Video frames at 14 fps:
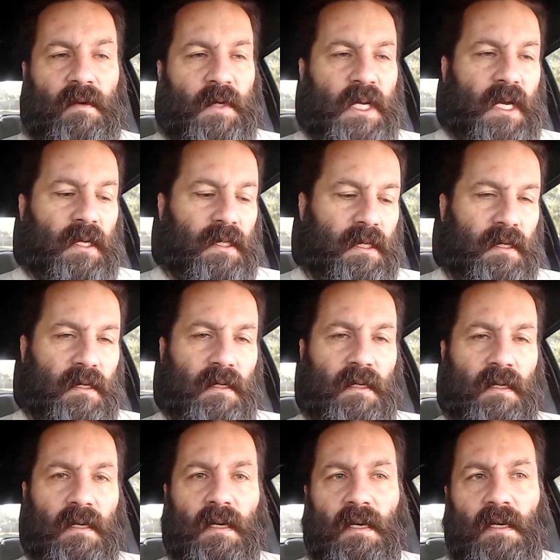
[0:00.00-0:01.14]
tax.
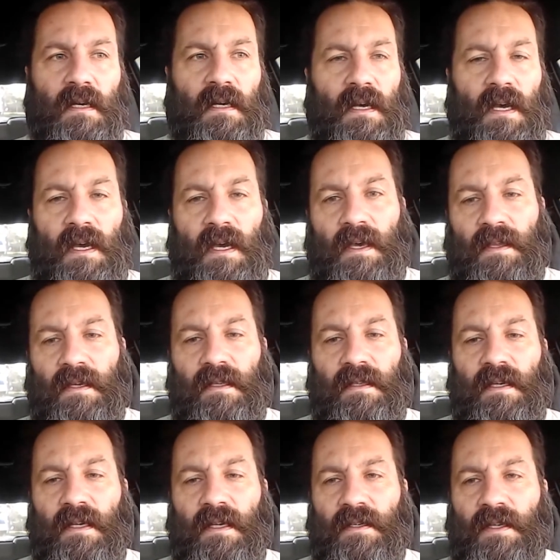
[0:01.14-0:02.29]

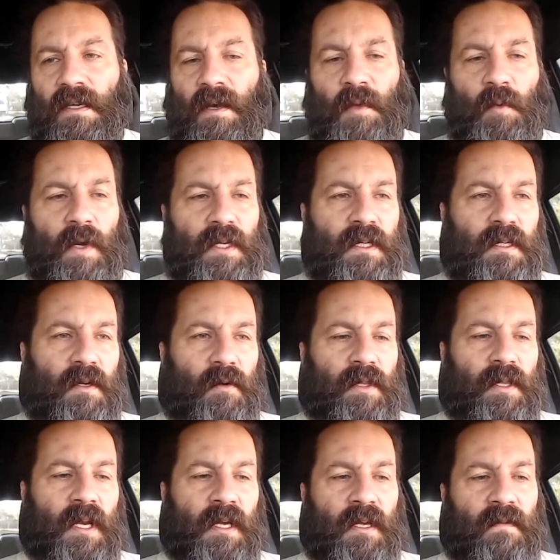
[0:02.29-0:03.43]
There's a couple of ways to deal with
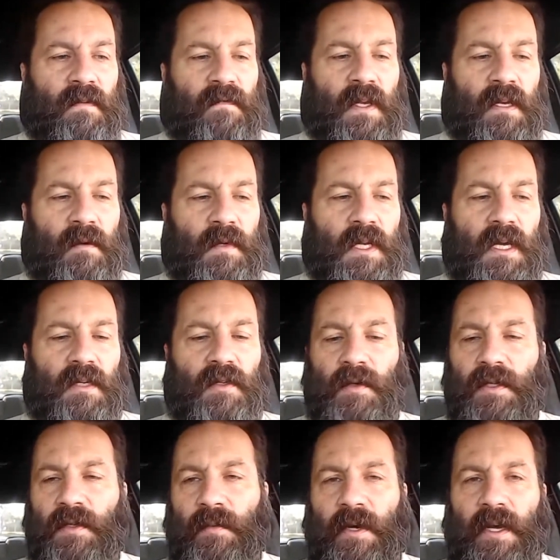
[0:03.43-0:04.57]
a negative income tax.
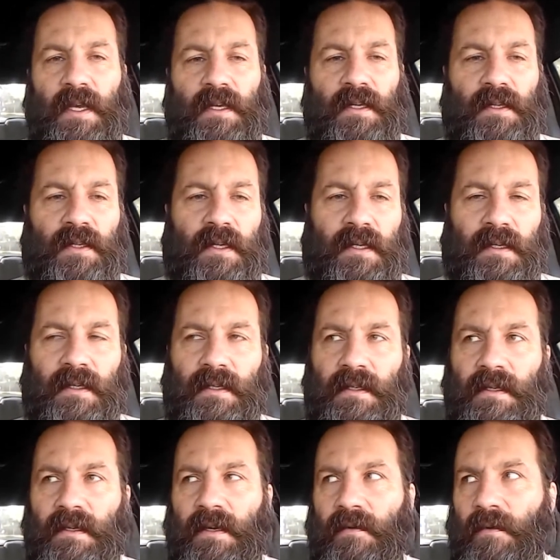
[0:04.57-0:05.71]
Reason why is because
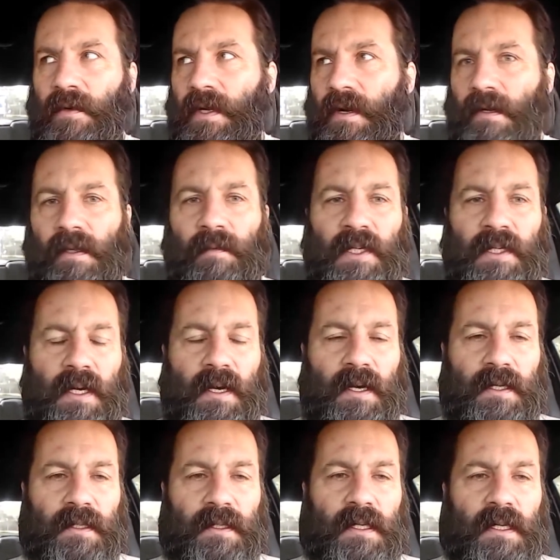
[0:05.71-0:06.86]
we are
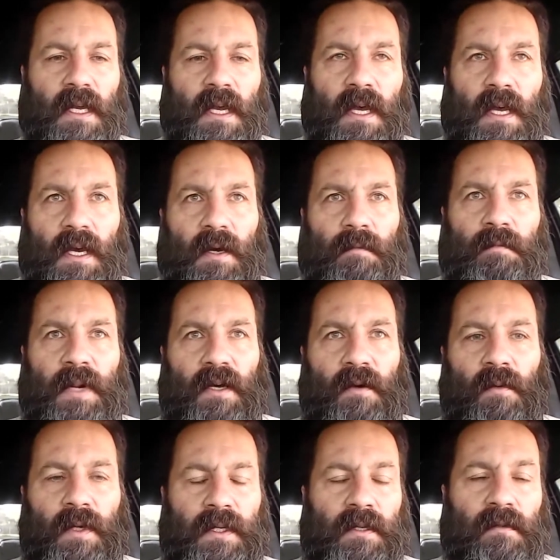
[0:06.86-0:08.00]
libertarians, but
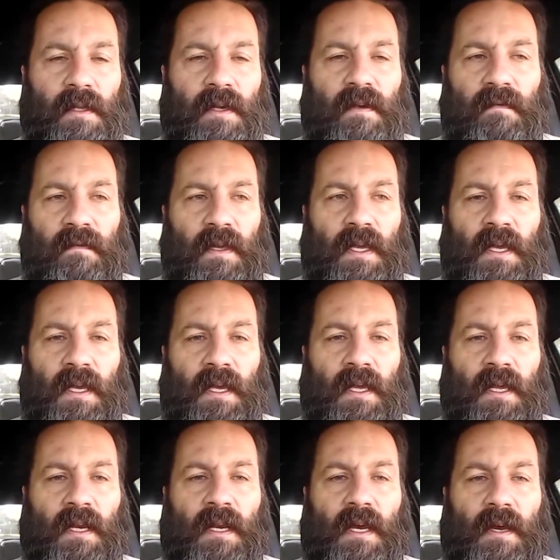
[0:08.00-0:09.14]
we do live
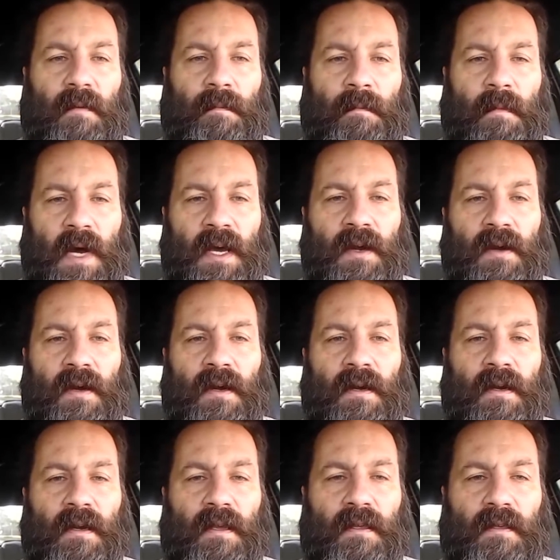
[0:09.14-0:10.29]
in
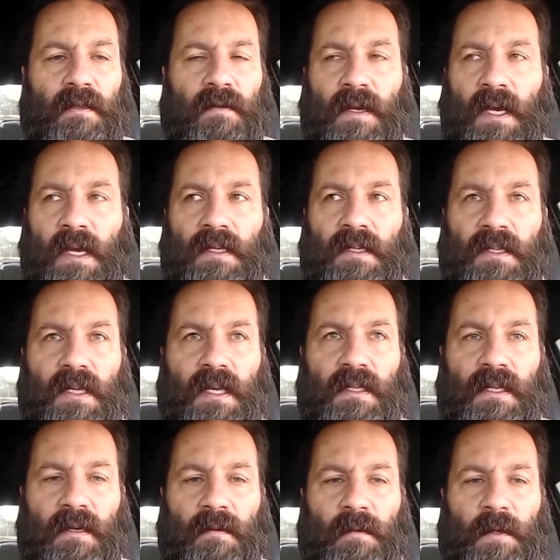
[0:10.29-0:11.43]
modern United
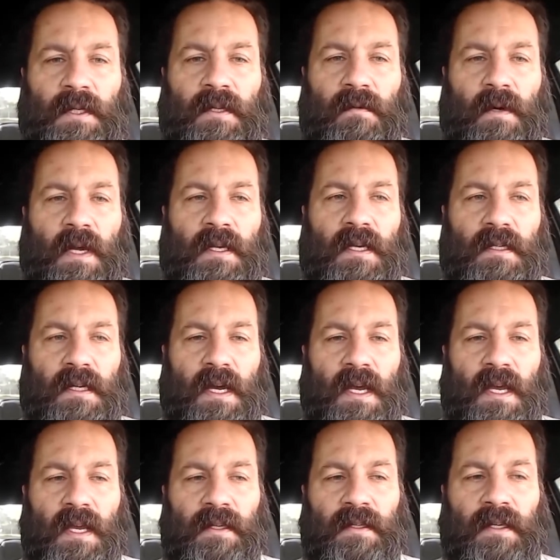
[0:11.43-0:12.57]
States, and we do
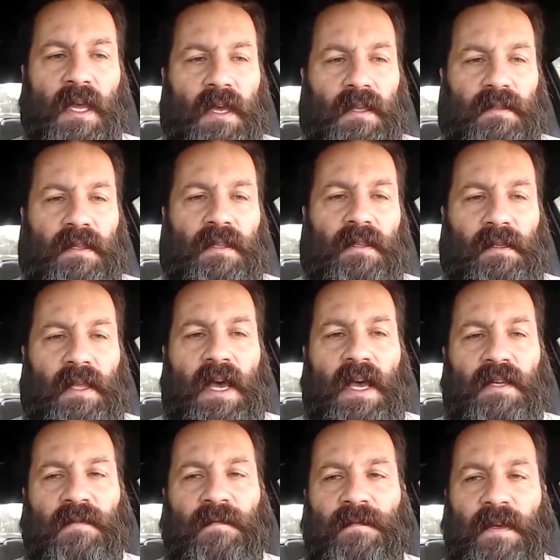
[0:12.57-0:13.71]
recognize that the
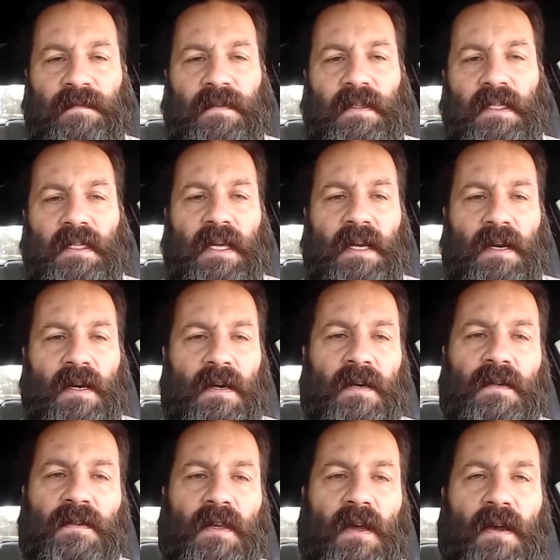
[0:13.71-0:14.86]
last 50
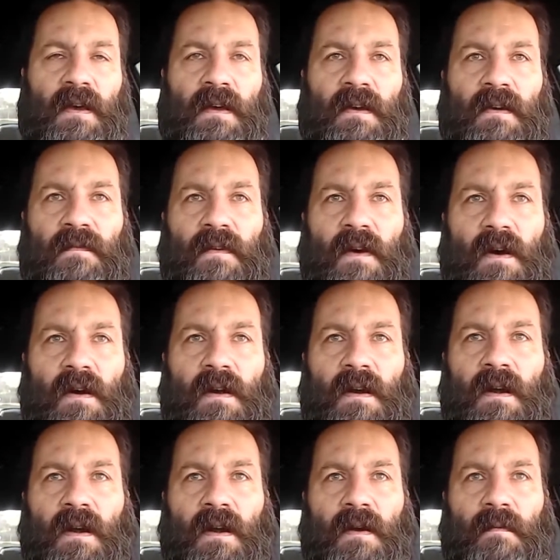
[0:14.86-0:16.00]
years of
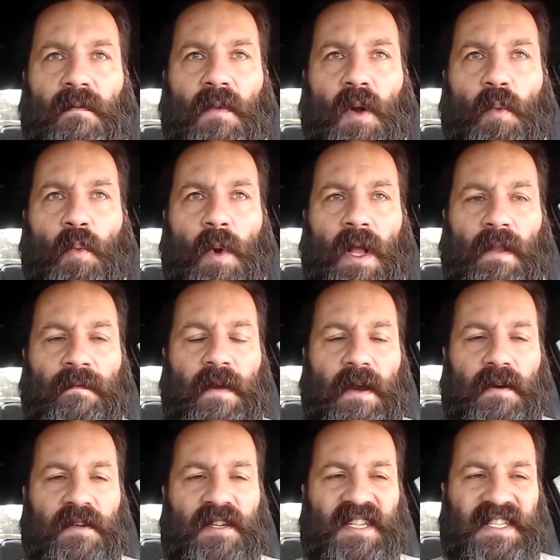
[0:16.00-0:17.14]
our
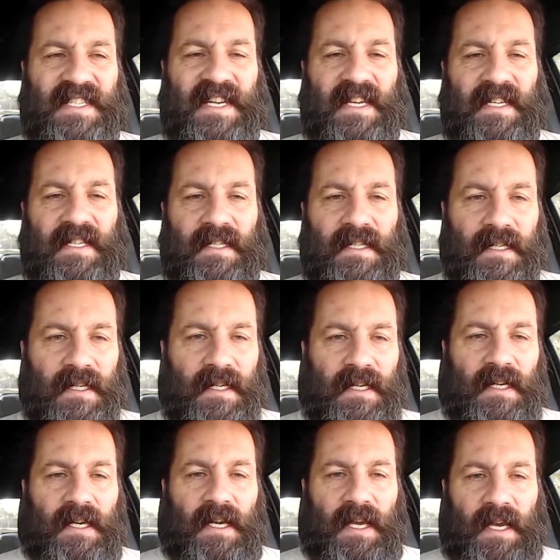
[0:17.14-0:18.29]
welfare state
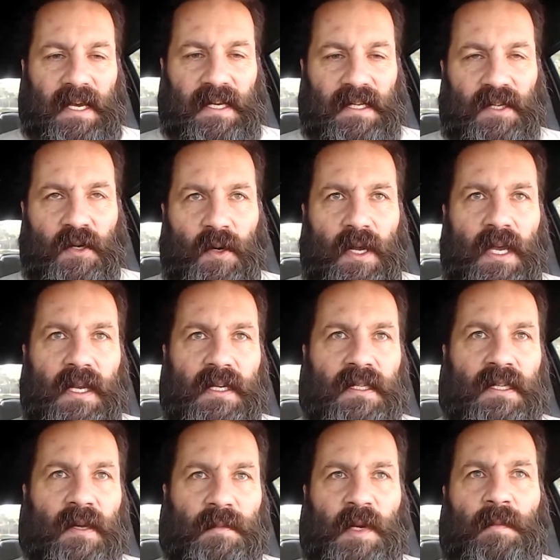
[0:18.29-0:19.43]
has created
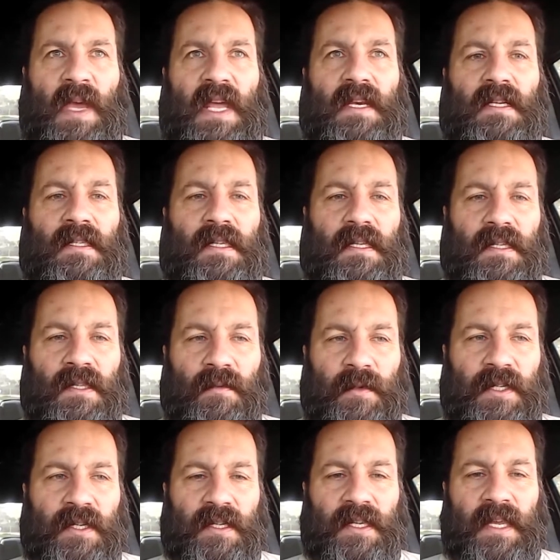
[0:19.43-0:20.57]
some dependencies that we
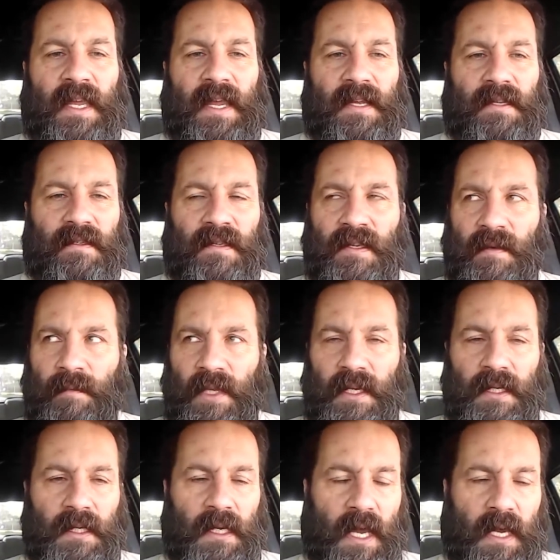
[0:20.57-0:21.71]
just can't simply
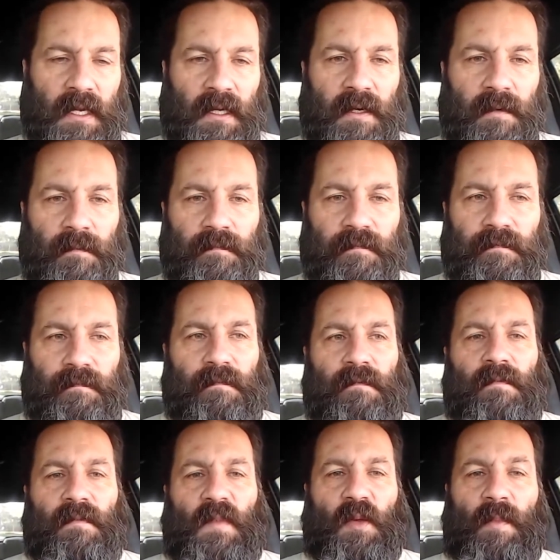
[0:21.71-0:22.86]
yank,
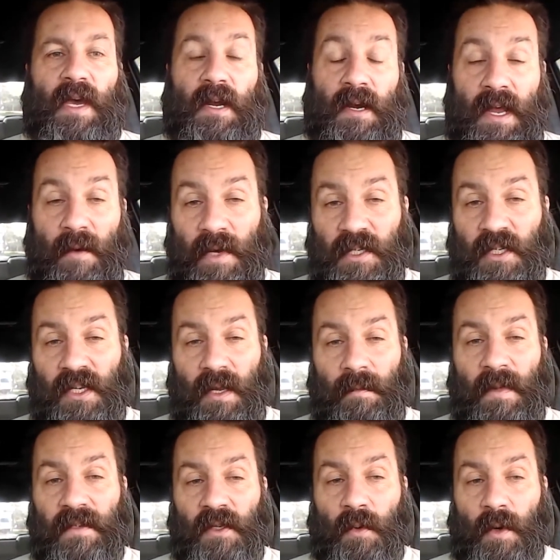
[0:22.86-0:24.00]
no matter how much some
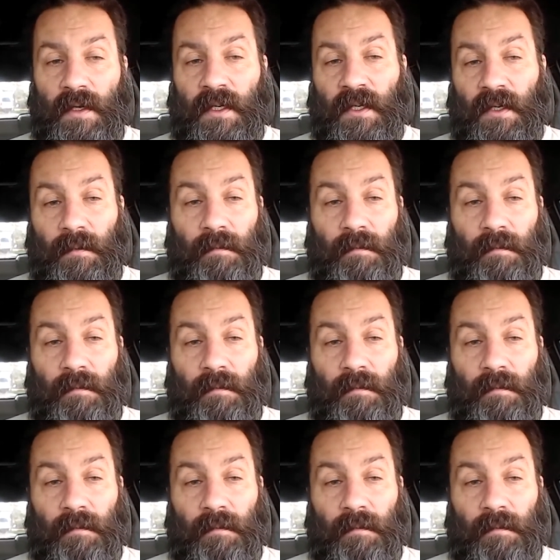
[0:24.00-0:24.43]
of us want to.